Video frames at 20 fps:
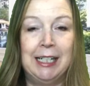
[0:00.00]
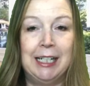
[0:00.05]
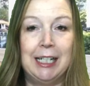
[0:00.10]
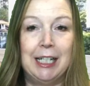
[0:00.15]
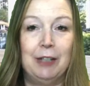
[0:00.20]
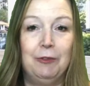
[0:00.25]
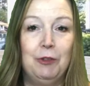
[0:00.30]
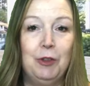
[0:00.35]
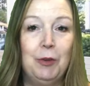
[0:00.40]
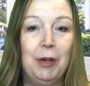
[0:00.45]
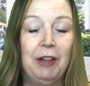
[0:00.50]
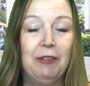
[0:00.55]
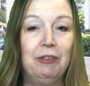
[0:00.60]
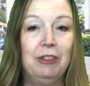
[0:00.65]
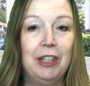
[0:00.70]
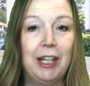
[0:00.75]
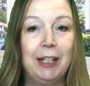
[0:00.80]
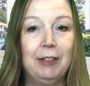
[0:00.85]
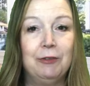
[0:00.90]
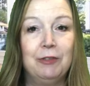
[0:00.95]
If you have
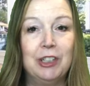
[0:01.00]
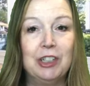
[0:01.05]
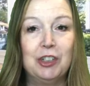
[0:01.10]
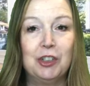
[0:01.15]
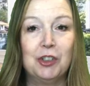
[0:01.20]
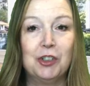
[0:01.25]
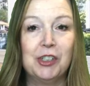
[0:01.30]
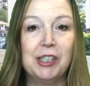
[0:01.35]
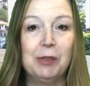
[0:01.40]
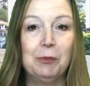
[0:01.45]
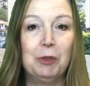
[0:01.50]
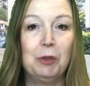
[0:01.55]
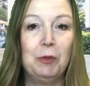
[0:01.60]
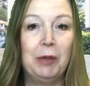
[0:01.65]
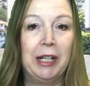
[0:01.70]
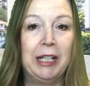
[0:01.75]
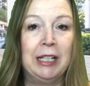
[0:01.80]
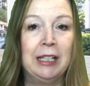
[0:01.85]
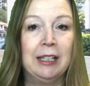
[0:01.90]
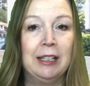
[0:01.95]
light fixtures that were
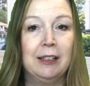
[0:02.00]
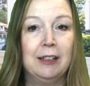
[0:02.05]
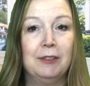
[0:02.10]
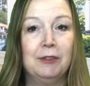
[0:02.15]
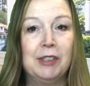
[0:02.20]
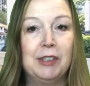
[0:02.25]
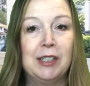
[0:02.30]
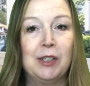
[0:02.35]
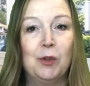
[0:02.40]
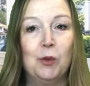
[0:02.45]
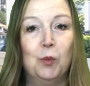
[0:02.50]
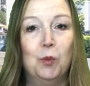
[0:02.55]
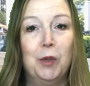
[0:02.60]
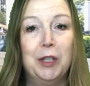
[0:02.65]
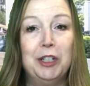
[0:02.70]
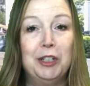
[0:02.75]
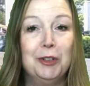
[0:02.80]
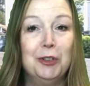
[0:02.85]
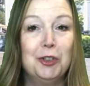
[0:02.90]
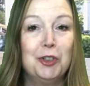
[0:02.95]
wedding gifts,
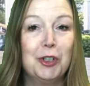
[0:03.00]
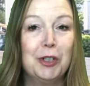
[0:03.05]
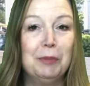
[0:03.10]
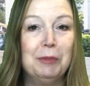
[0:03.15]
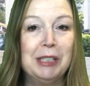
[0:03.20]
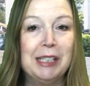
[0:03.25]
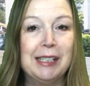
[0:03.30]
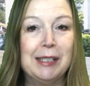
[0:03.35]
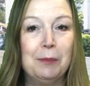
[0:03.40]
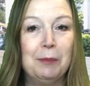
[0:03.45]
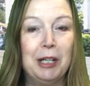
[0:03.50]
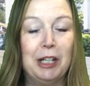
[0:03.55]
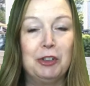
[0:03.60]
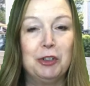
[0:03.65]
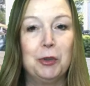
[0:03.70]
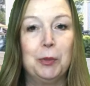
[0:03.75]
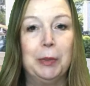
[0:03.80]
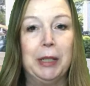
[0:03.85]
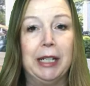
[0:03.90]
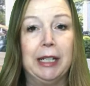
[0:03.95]
window treatments that match your
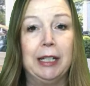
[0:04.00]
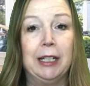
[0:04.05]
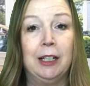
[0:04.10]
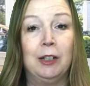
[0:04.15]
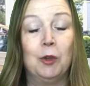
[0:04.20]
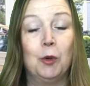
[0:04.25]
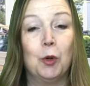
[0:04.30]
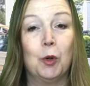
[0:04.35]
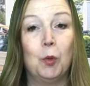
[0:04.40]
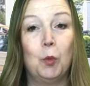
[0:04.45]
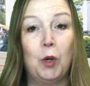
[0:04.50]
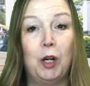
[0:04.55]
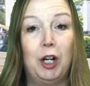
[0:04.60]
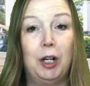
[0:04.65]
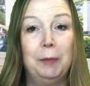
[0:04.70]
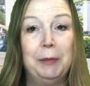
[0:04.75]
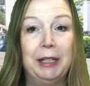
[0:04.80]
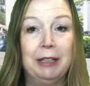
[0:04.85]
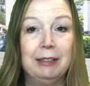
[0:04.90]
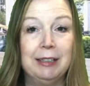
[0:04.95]
bedding, or wall
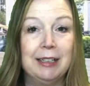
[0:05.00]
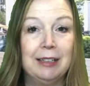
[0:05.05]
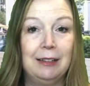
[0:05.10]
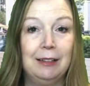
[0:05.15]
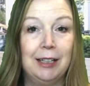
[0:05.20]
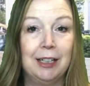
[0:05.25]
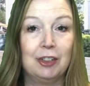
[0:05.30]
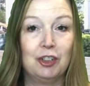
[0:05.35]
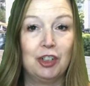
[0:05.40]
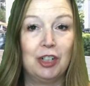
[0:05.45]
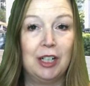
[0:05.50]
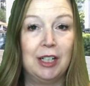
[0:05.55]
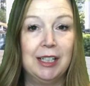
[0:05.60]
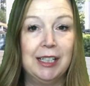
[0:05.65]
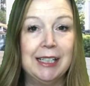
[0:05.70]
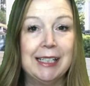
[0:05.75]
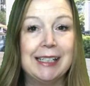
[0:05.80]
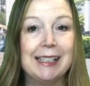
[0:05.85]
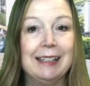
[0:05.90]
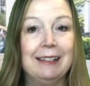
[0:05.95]
mounted
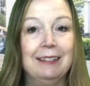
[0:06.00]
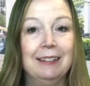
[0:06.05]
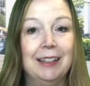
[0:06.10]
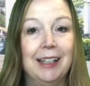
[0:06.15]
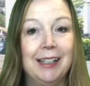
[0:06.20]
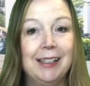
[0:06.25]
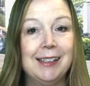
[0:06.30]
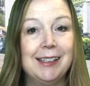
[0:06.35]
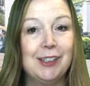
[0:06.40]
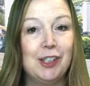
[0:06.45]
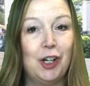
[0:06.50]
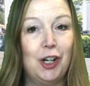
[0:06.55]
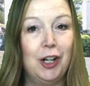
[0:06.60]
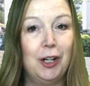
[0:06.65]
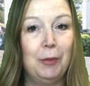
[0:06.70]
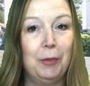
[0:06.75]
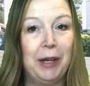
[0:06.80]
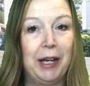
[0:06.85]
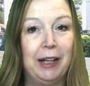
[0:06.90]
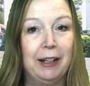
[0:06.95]
electronics, let's talk
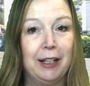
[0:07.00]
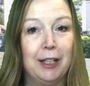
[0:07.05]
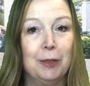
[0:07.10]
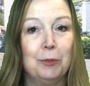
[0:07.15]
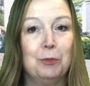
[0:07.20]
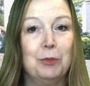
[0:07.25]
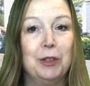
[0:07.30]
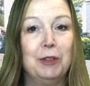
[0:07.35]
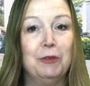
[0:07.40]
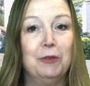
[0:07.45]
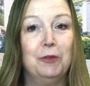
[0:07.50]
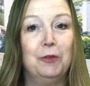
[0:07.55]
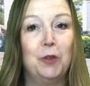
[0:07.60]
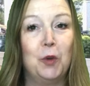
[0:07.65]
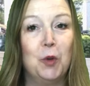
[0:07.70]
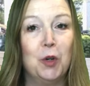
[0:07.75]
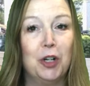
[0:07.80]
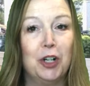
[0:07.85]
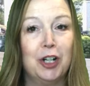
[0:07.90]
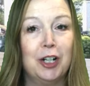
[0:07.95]
about it
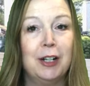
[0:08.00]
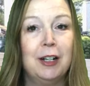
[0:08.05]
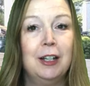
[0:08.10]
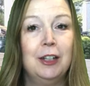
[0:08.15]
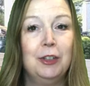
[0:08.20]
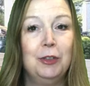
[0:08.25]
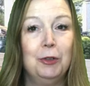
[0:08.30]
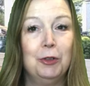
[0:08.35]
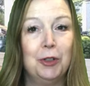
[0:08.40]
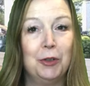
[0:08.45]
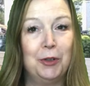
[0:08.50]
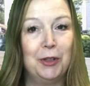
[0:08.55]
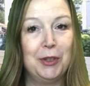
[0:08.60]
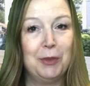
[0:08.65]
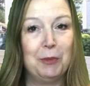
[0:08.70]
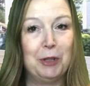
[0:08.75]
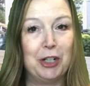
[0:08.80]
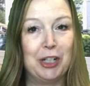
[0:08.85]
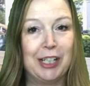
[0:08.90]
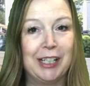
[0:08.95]
before you go on the
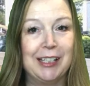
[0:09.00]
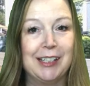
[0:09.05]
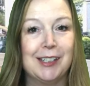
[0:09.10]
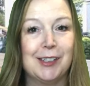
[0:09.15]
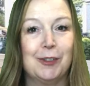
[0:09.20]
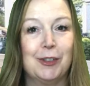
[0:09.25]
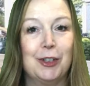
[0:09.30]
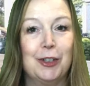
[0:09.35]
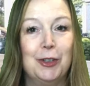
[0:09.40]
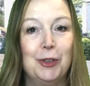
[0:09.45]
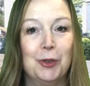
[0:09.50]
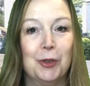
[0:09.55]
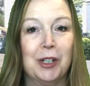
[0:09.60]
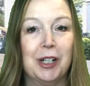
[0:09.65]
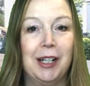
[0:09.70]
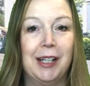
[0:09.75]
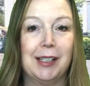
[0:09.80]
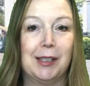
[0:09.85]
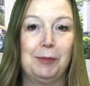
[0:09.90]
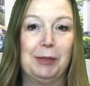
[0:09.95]
market so that your
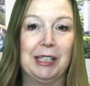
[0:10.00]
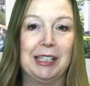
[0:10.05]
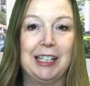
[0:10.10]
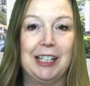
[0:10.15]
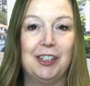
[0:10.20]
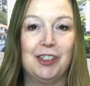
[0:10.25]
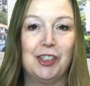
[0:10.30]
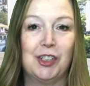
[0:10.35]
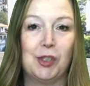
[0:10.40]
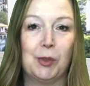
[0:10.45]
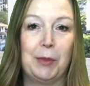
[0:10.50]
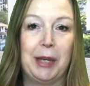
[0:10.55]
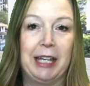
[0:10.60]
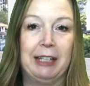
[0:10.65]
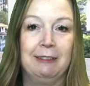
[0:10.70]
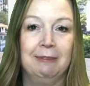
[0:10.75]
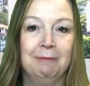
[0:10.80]
expectations are met.